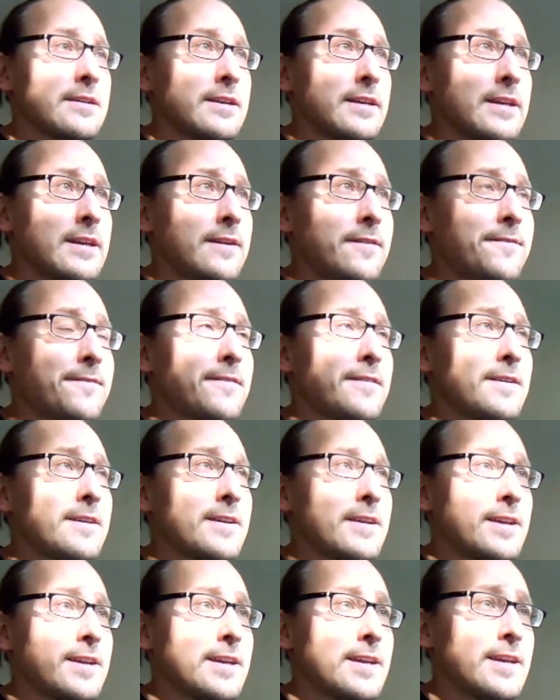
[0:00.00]
if
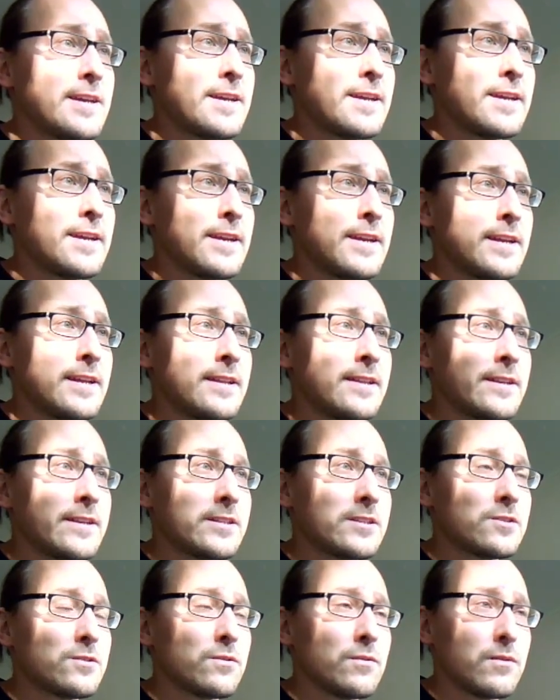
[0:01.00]
he
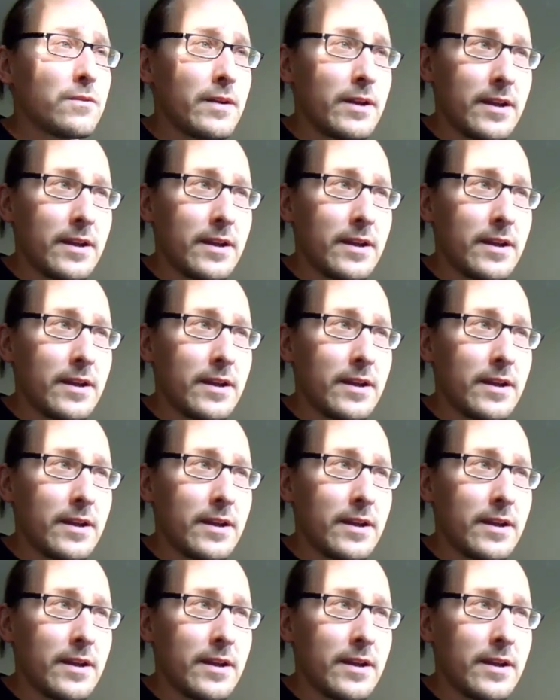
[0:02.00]
intends to